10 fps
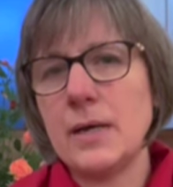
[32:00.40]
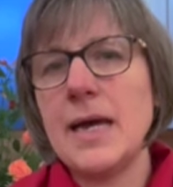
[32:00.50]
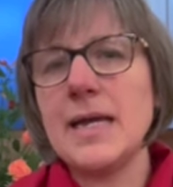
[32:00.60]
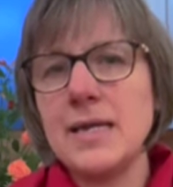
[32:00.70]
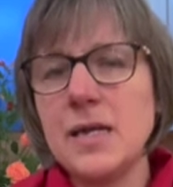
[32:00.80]

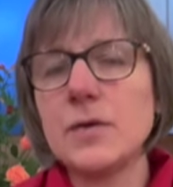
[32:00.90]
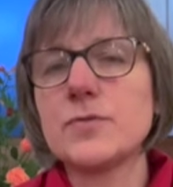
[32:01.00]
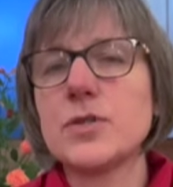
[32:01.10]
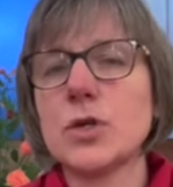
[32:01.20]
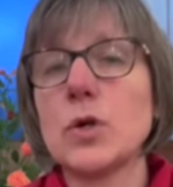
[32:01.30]

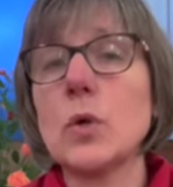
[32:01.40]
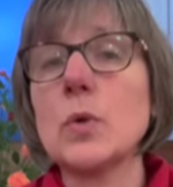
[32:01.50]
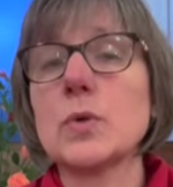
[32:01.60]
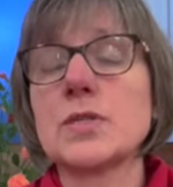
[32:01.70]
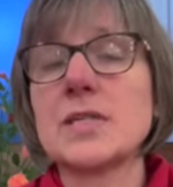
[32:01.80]
enough to
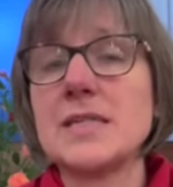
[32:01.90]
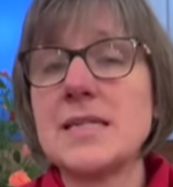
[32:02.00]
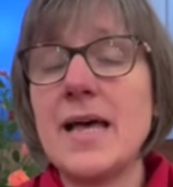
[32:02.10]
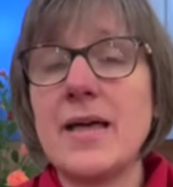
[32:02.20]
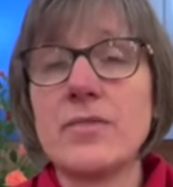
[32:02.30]
cause the
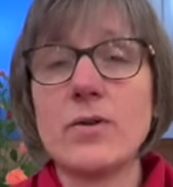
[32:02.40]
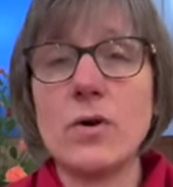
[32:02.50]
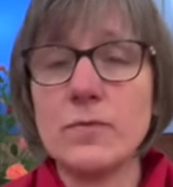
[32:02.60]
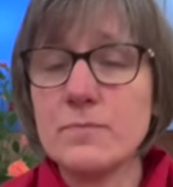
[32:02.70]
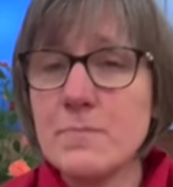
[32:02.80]
death
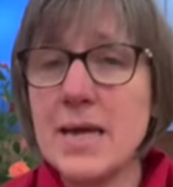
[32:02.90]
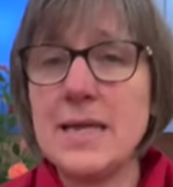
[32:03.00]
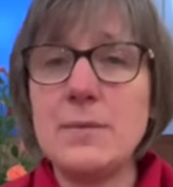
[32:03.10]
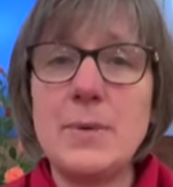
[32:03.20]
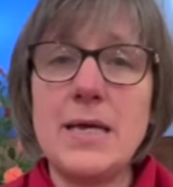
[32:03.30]
of
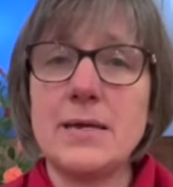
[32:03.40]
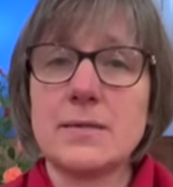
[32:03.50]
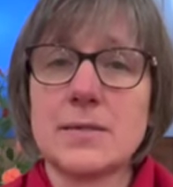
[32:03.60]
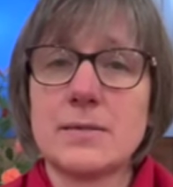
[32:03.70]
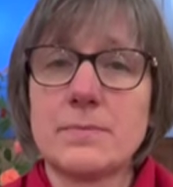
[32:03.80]
many
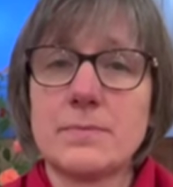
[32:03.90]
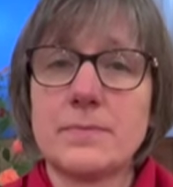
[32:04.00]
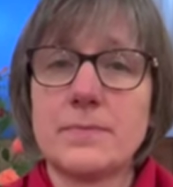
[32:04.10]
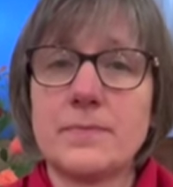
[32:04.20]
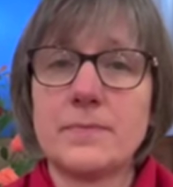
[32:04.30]
pigs.
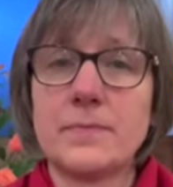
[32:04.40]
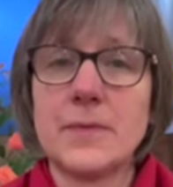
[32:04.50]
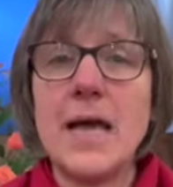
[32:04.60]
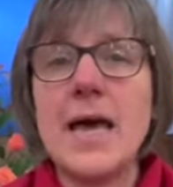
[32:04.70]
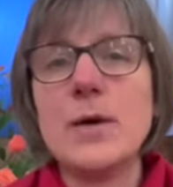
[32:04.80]

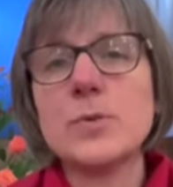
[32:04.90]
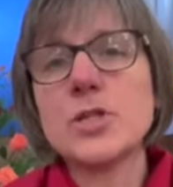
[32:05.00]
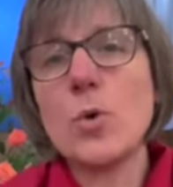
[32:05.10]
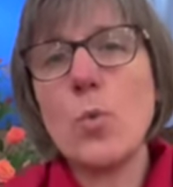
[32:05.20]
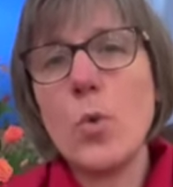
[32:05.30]
It
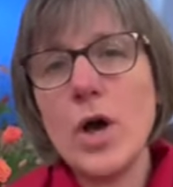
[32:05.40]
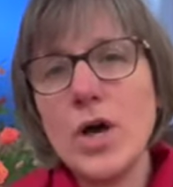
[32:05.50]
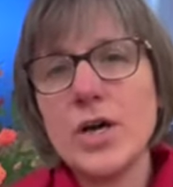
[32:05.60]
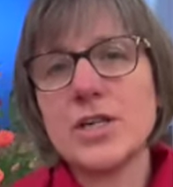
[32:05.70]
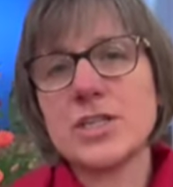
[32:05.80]
was a
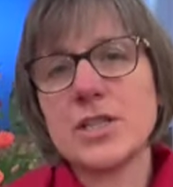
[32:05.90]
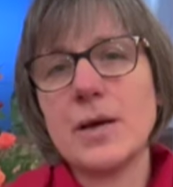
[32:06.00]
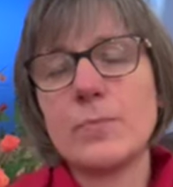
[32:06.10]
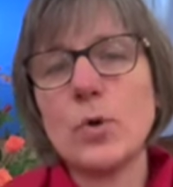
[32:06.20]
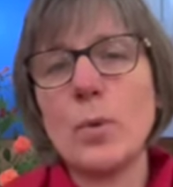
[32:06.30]
word
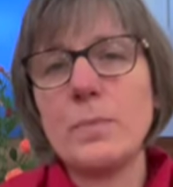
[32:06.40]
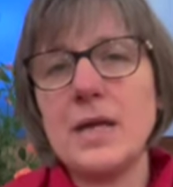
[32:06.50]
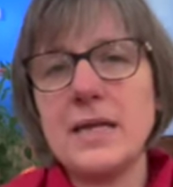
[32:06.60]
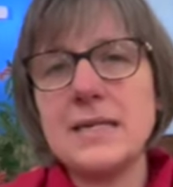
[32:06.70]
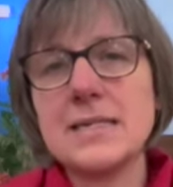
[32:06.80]
that brought
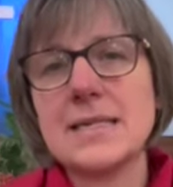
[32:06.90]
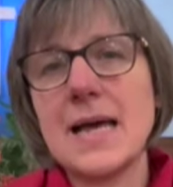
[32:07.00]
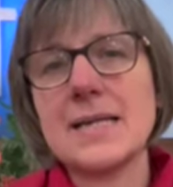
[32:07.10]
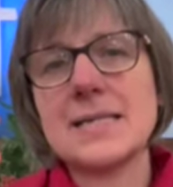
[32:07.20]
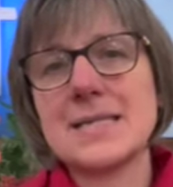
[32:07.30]
peace
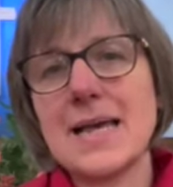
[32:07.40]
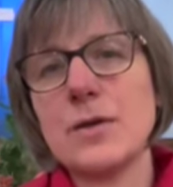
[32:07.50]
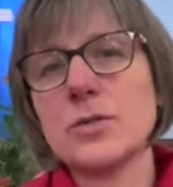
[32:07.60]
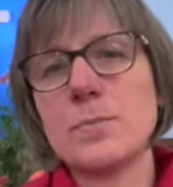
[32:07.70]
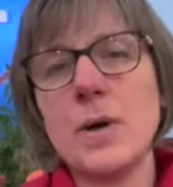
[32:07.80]
and
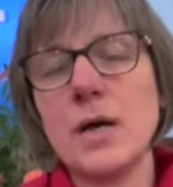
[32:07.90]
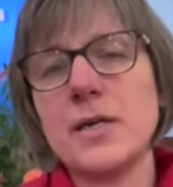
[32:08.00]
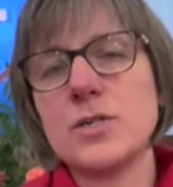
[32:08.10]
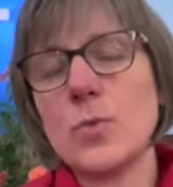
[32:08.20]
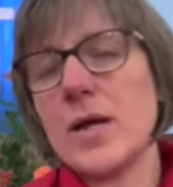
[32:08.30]
sound
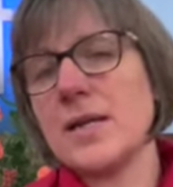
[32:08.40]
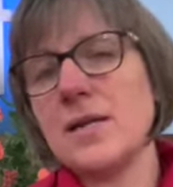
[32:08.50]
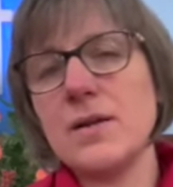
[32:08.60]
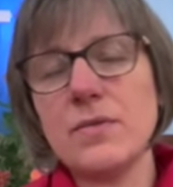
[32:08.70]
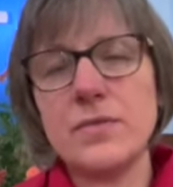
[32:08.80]
mind where
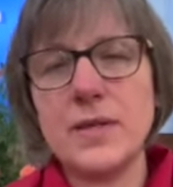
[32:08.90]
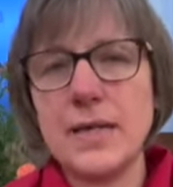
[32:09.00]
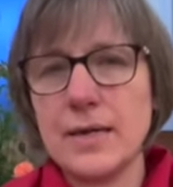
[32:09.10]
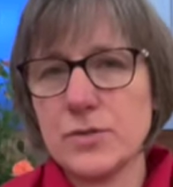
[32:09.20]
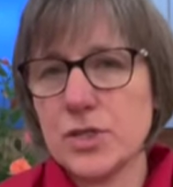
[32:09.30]

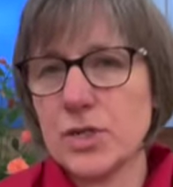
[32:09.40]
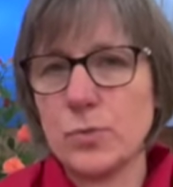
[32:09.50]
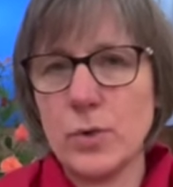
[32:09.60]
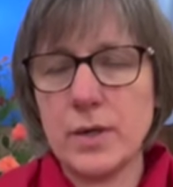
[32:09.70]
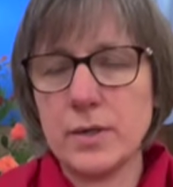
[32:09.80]
nothing else
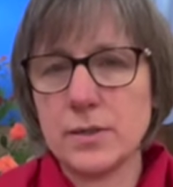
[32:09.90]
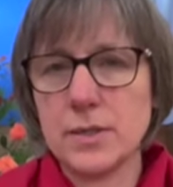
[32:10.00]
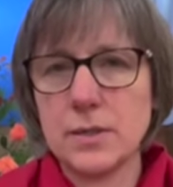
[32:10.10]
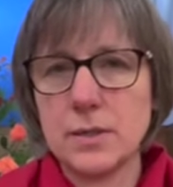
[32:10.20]
had worked.